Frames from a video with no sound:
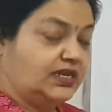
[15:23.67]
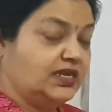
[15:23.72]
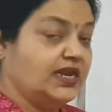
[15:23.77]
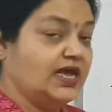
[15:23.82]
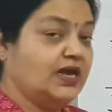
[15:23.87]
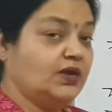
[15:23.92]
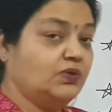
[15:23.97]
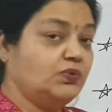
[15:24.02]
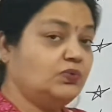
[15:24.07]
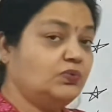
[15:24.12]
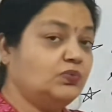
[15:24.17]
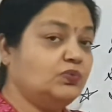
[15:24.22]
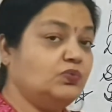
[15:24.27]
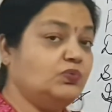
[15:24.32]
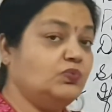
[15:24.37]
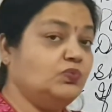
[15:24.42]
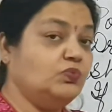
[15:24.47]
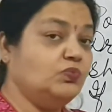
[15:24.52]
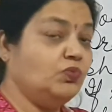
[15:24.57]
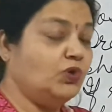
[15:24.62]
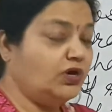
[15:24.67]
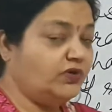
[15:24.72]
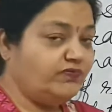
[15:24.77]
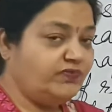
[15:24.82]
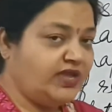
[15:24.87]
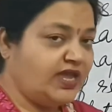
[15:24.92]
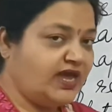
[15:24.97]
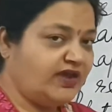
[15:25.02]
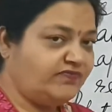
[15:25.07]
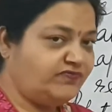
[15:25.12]
Now, what
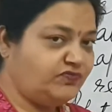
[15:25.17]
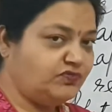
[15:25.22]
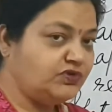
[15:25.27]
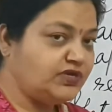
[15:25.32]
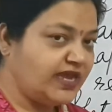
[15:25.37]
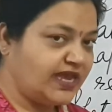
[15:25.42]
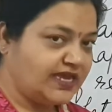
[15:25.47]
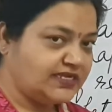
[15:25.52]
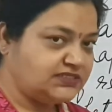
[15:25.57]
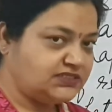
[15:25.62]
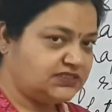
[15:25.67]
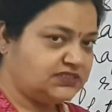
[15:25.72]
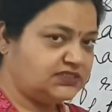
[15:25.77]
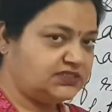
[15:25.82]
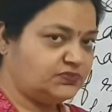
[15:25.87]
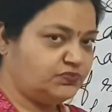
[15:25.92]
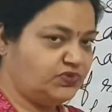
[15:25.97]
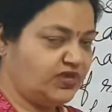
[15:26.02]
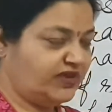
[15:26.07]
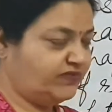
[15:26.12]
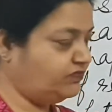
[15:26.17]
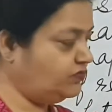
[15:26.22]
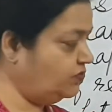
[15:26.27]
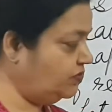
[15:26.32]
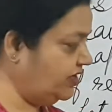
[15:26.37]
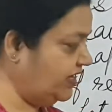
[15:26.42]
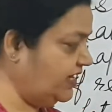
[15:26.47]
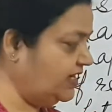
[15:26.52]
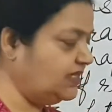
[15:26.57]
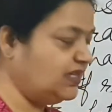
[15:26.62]
we have to catch is, we have to
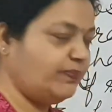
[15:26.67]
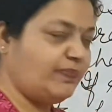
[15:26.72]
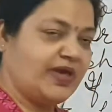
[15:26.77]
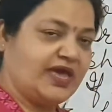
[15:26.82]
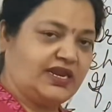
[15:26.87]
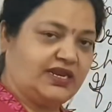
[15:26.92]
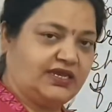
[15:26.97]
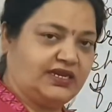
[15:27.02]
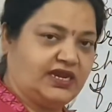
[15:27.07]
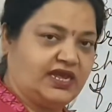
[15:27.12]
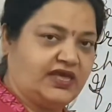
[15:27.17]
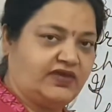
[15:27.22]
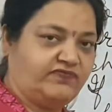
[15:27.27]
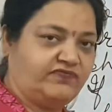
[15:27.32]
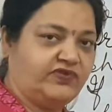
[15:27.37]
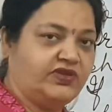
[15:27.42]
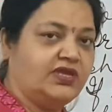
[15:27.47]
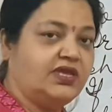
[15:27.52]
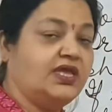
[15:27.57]
read the paragraph